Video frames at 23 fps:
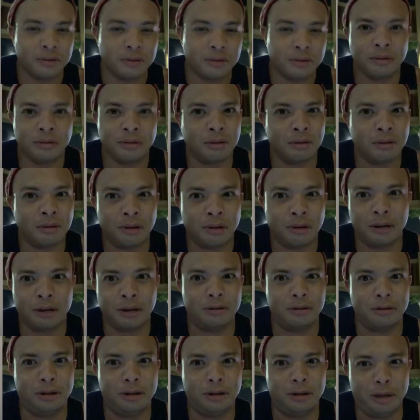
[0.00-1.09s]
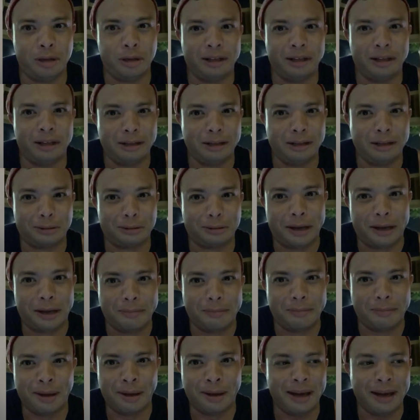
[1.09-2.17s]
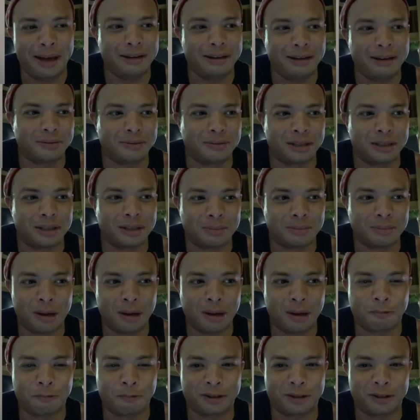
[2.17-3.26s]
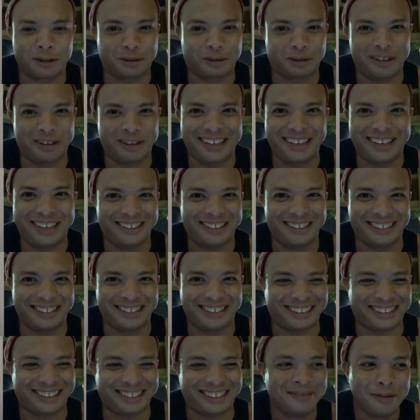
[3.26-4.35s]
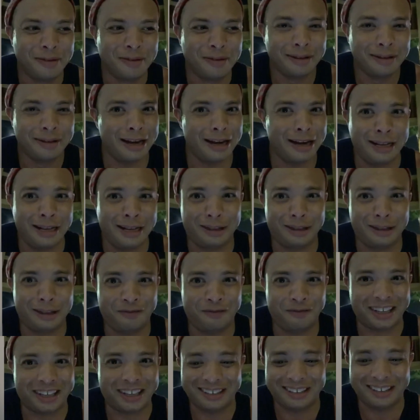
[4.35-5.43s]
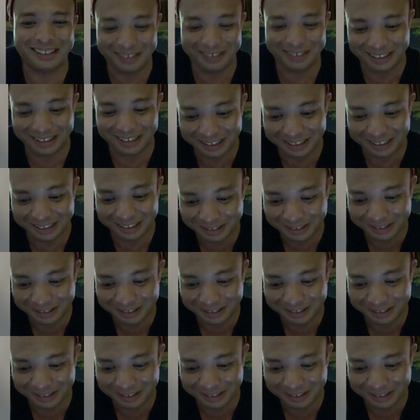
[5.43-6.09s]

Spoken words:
No, I don't think that's why a man lives with his mom for 3 years. That ain't the fucking reason.